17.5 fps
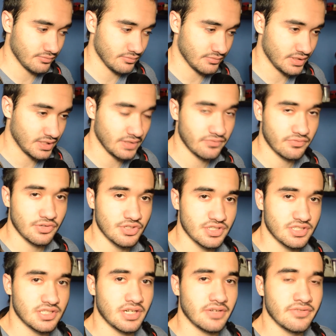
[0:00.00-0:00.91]
different
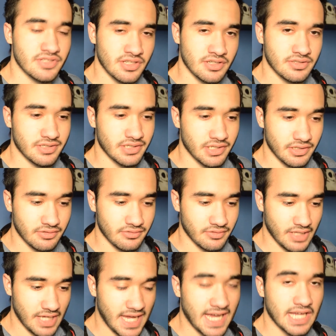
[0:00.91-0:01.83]
services
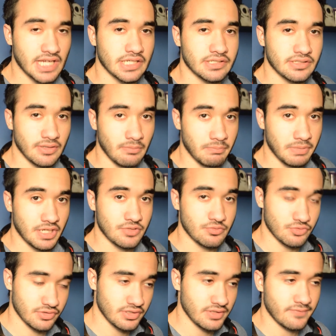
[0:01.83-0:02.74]
hash their
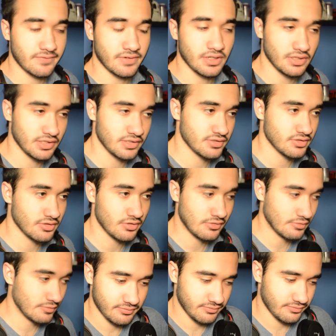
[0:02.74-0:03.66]
passwords differently.
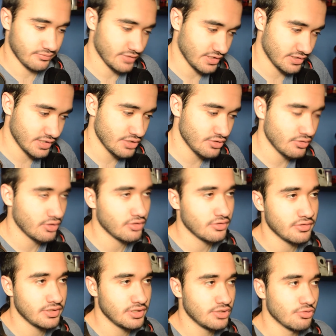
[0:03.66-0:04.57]
So let's say
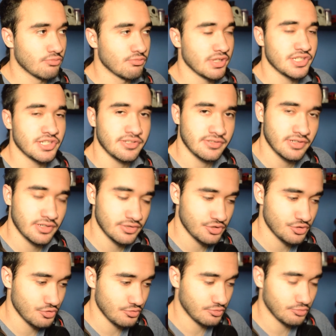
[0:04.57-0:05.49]
you register
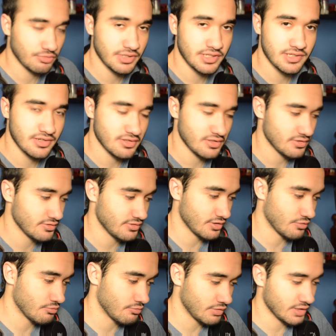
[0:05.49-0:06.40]
to Twitch,
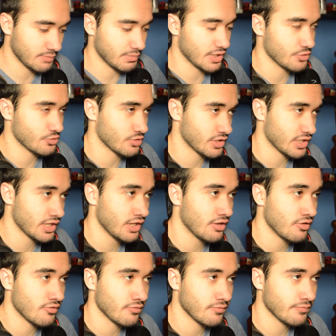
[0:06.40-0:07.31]
with the password
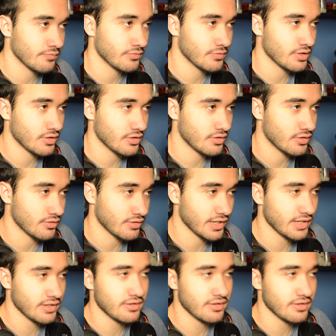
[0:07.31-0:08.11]
hello. All right,